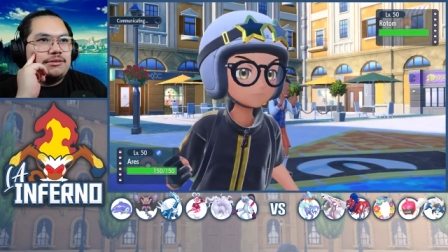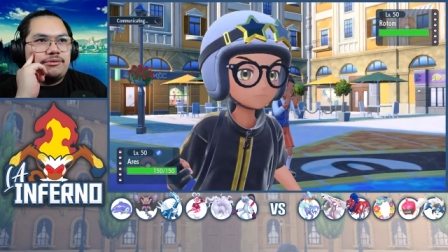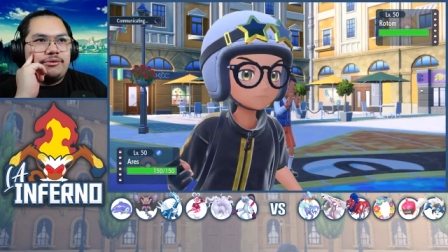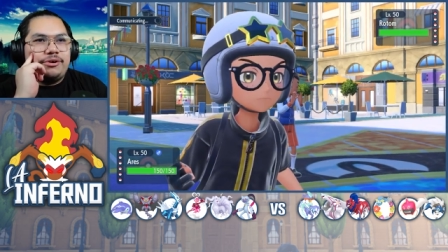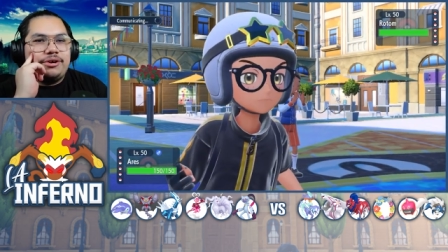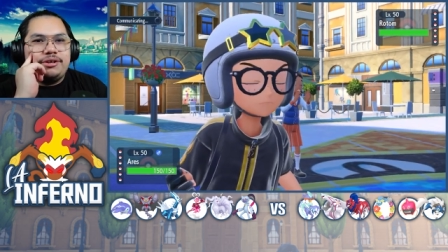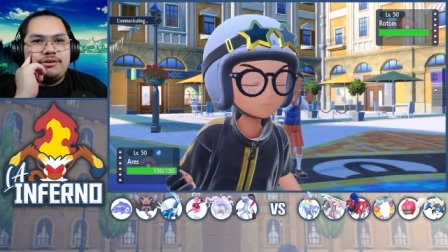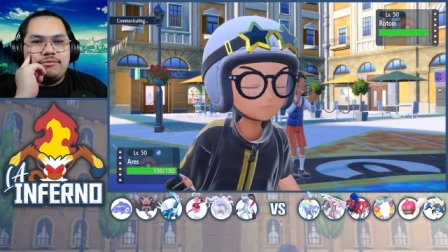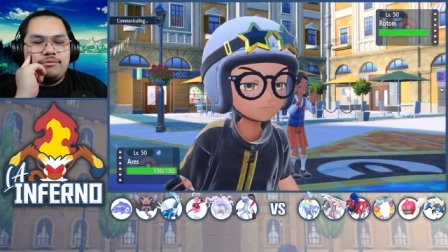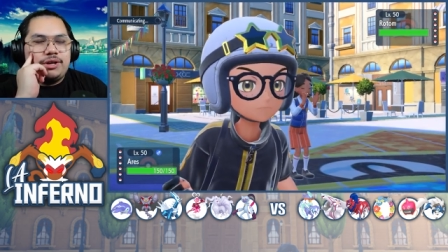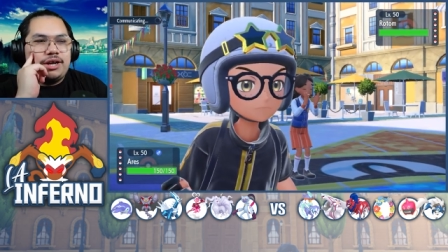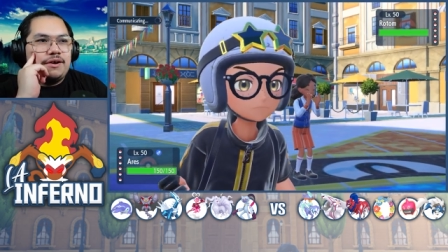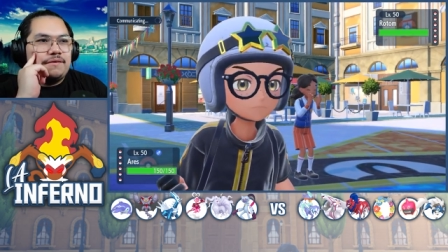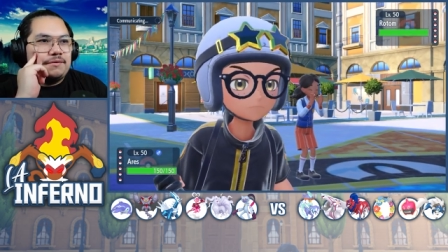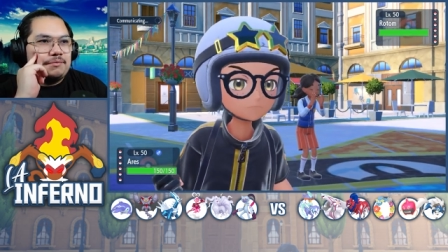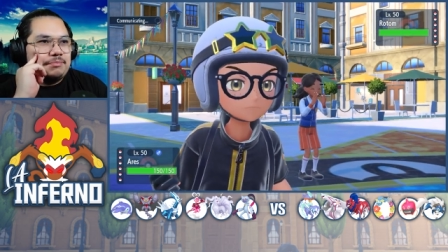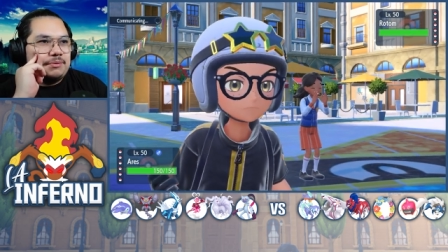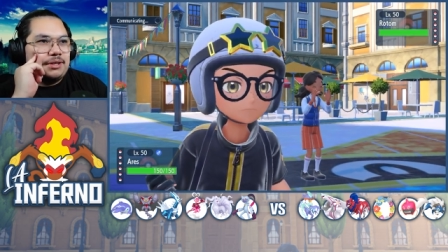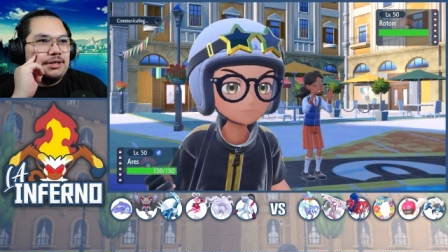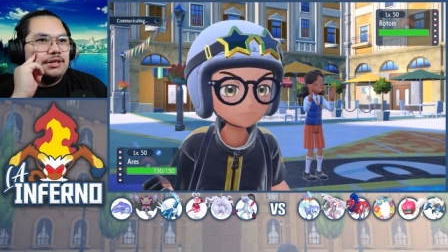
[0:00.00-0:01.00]
screens,
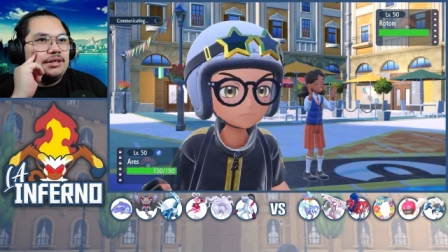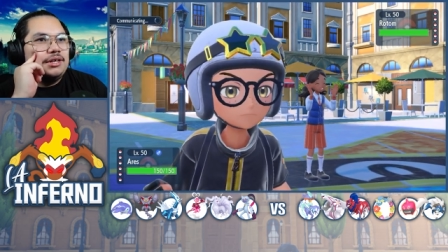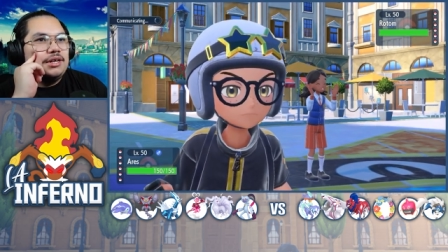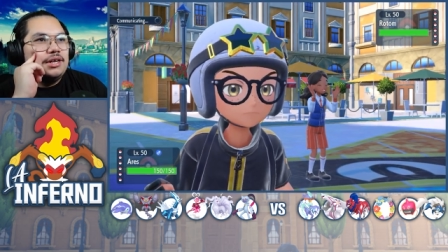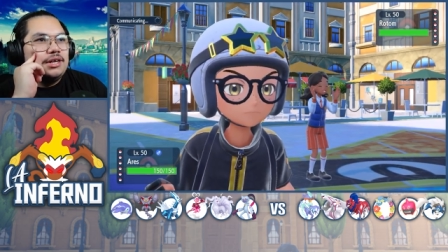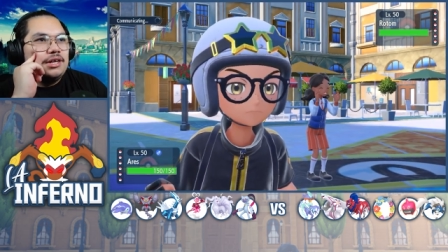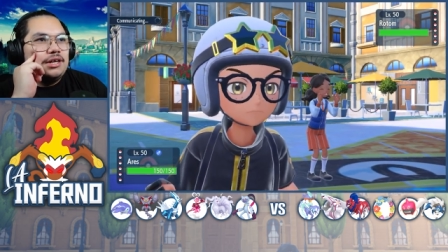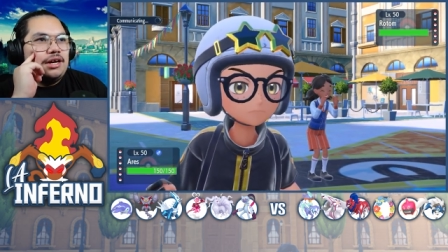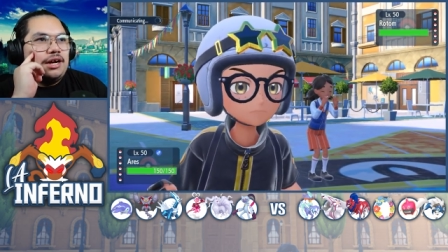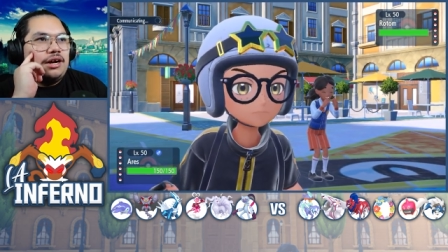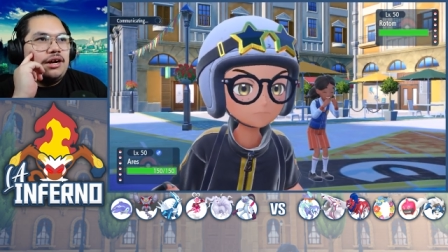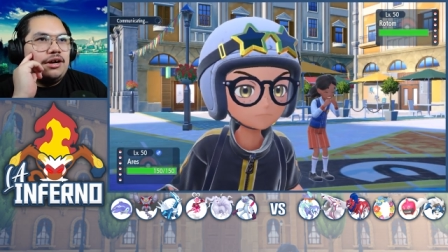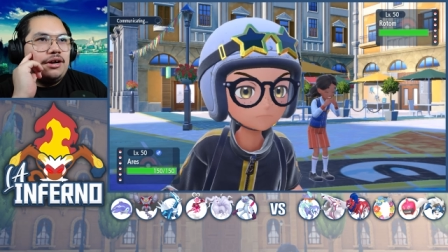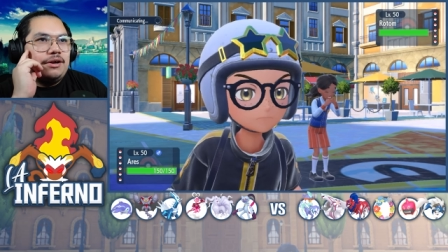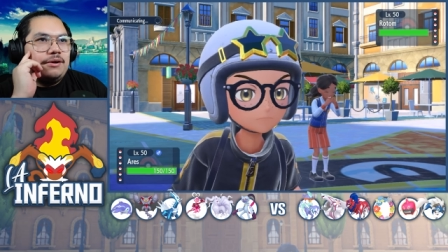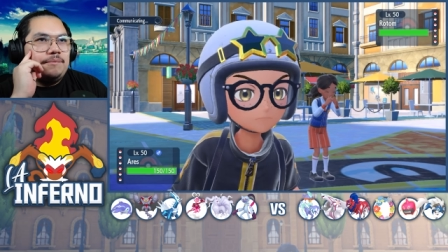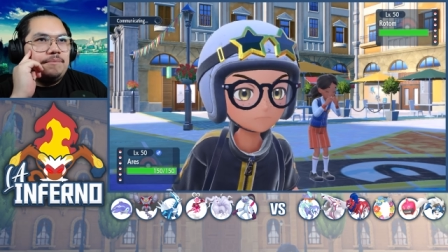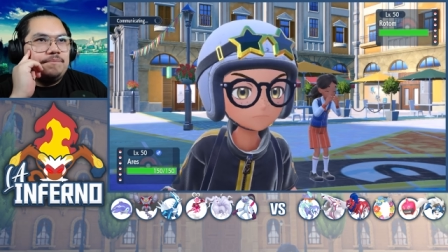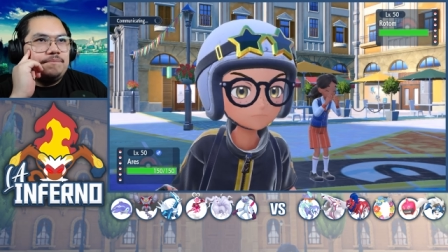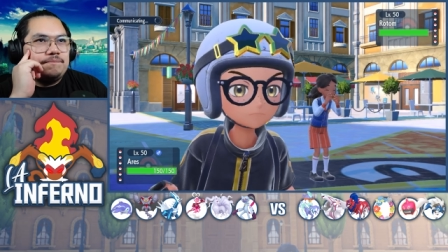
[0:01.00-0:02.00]
whatever. But
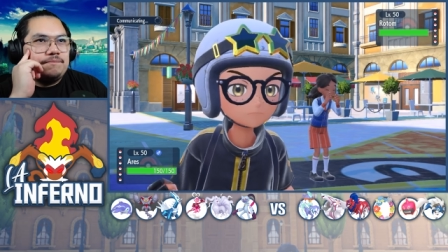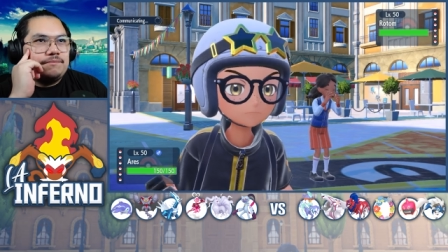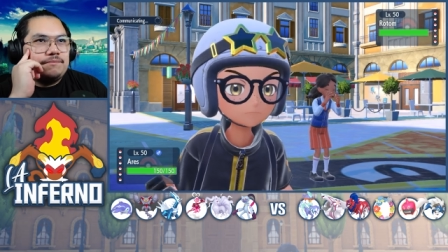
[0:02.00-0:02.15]
um,